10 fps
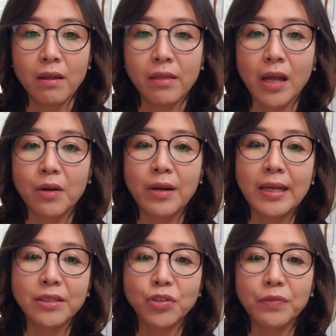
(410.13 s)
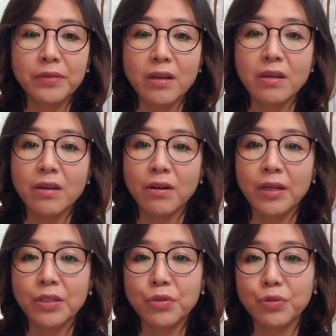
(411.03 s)
Now let's shift a gear
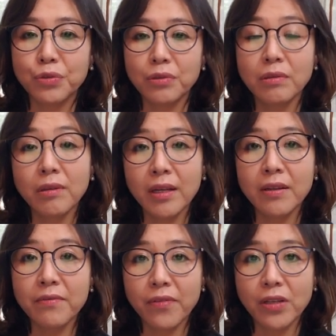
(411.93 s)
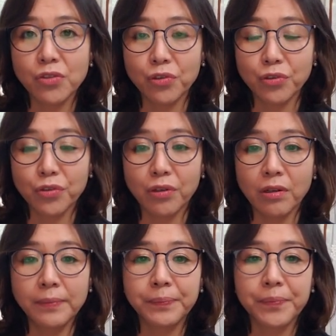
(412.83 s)
into green
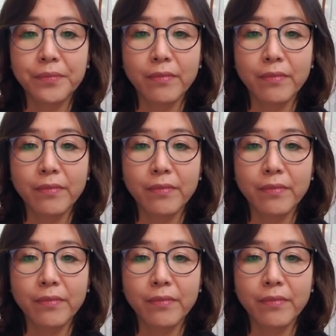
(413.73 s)
infrastructure.